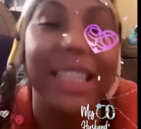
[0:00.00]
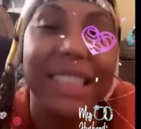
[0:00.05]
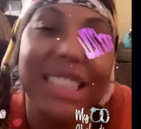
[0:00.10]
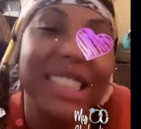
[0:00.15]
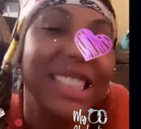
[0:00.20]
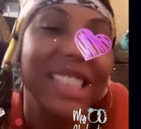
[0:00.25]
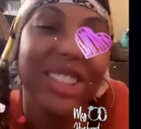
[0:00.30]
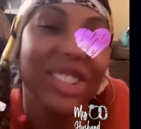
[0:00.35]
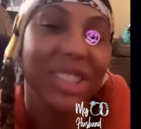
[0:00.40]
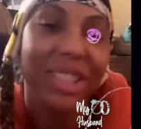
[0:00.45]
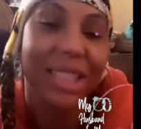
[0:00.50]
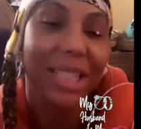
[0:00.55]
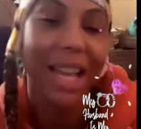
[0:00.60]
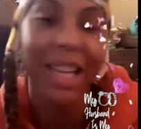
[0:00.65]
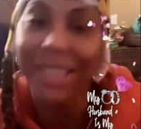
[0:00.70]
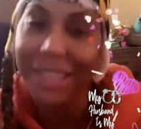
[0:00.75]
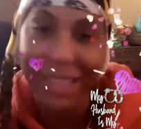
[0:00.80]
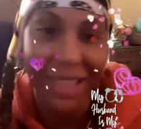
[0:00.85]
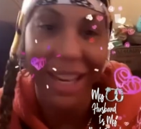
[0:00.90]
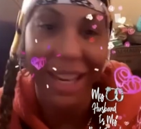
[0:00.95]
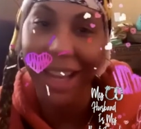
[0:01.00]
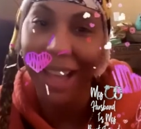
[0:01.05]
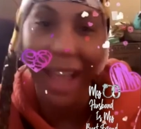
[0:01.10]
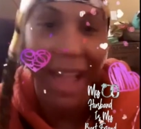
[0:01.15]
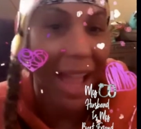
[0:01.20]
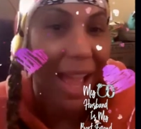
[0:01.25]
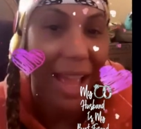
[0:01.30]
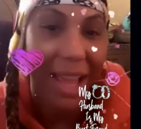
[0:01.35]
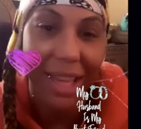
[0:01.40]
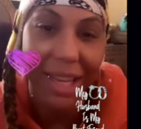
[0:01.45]
It's still disgusting.
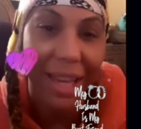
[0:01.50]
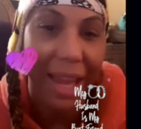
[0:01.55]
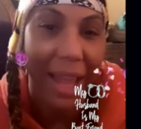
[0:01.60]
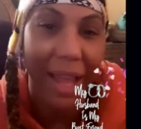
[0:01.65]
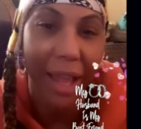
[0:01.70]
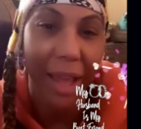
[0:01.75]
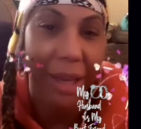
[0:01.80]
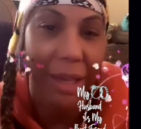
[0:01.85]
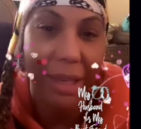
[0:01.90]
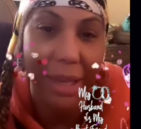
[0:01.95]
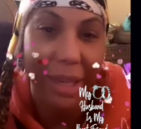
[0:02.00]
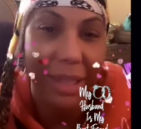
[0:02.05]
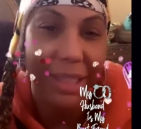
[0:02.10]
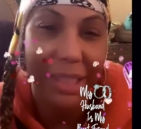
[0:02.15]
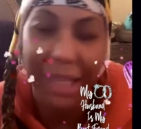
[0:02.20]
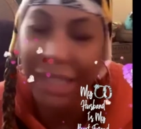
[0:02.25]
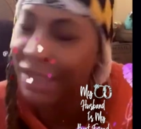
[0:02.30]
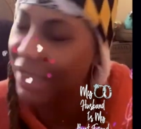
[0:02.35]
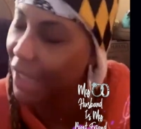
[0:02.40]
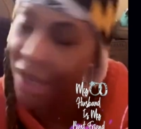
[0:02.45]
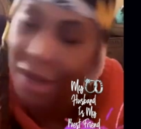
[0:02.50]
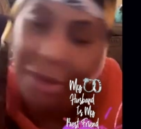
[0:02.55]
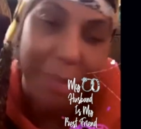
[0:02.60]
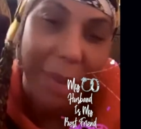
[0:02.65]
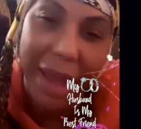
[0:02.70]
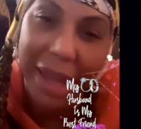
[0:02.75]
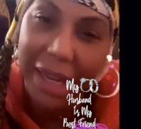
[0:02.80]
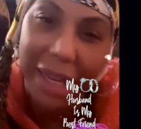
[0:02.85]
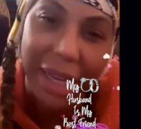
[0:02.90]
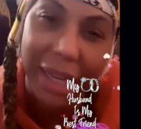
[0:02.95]
Is
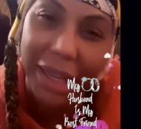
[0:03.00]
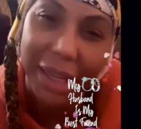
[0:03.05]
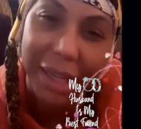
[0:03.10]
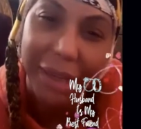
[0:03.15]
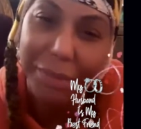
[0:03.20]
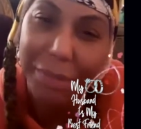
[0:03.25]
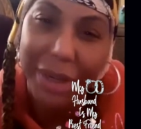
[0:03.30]
anybody